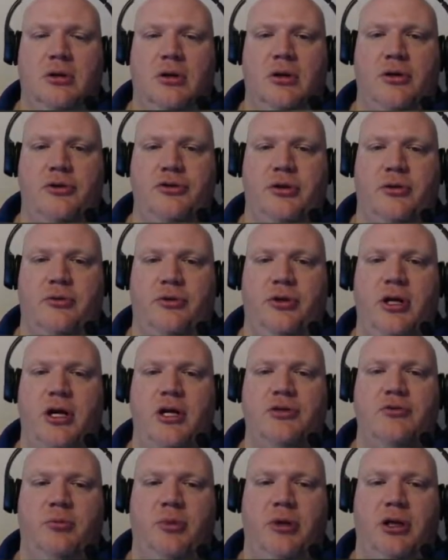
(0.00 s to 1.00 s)
Glowstone
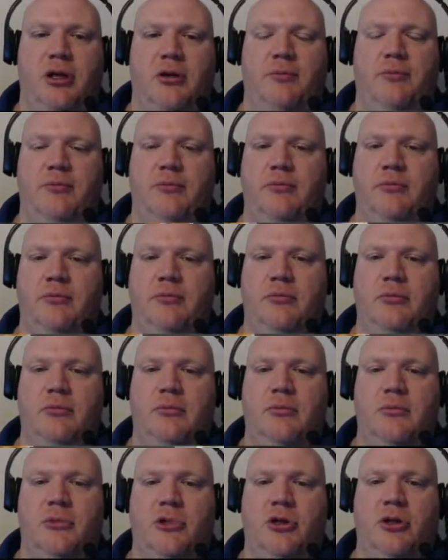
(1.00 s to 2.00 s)
dust would be a
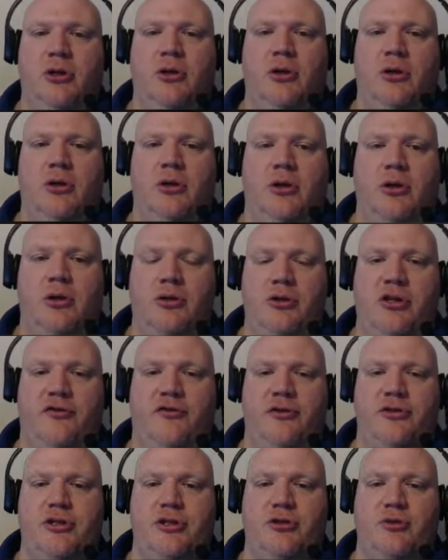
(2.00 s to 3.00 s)

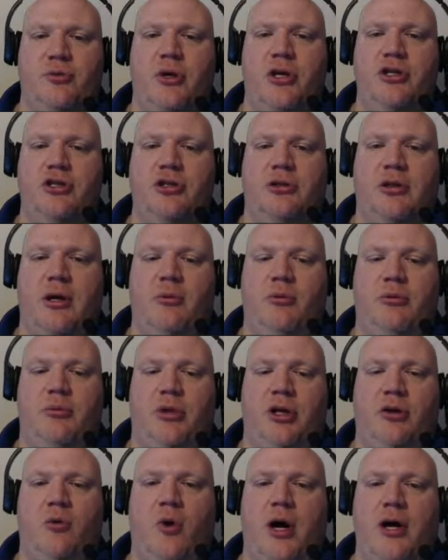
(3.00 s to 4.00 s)
different situation. That wouldn't be
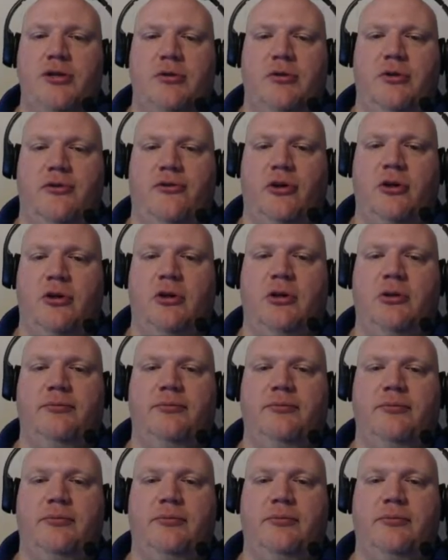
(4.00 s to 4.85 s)
quite so difficult.